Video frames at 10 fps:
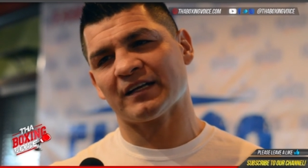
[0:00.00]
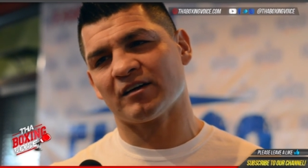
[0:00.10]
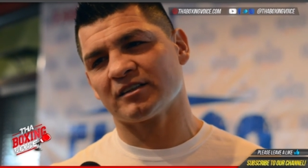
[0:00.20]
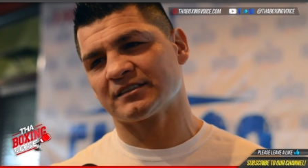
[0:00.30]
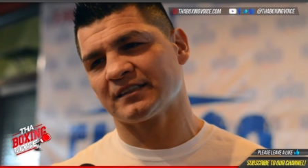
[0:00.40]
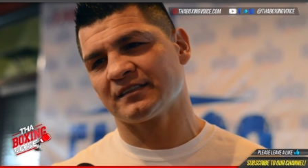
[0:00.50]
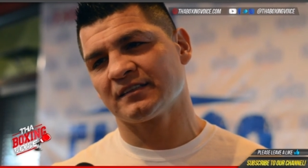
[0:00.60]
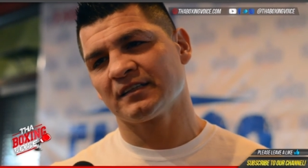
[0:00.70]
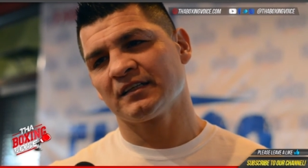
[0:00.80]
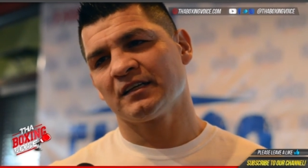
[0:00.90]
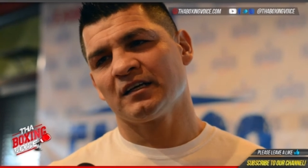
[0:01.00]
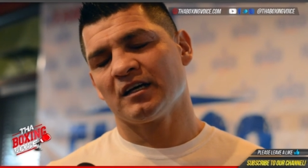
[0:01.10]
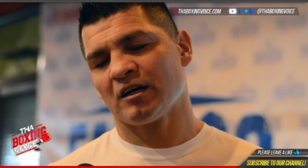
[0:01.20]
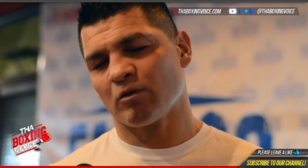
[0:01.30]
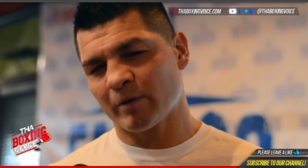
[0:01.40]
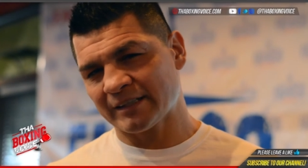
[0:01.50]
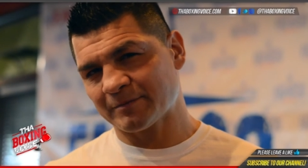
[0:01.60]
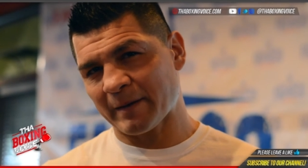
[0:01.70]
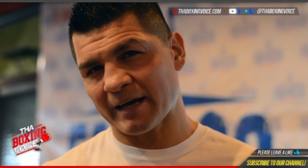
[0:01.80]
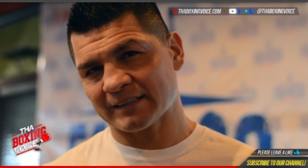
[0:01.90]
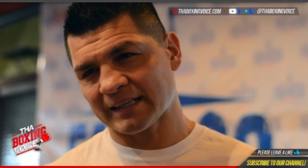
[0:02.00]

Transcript: in Austin A uh, weeks back.